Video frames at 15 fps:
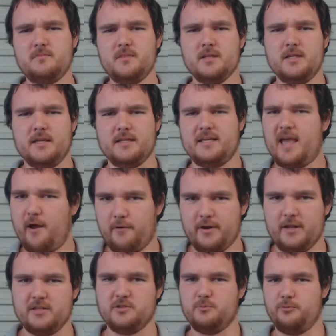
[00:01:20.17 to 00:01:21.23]
and
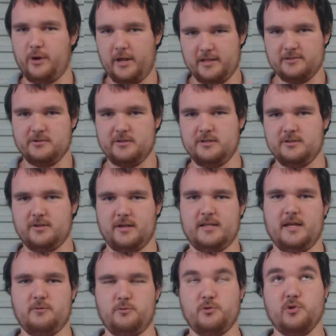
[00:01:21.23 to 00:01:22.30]
carriers and Brens and things like
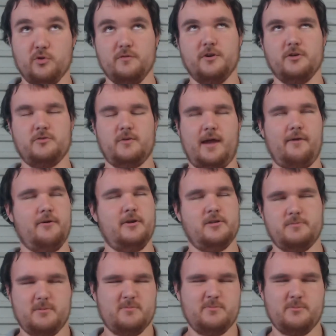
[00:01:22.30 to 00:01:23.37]
that, or universal
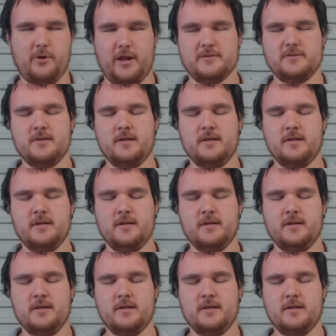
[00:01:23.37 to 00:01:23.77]
carriers, Brens.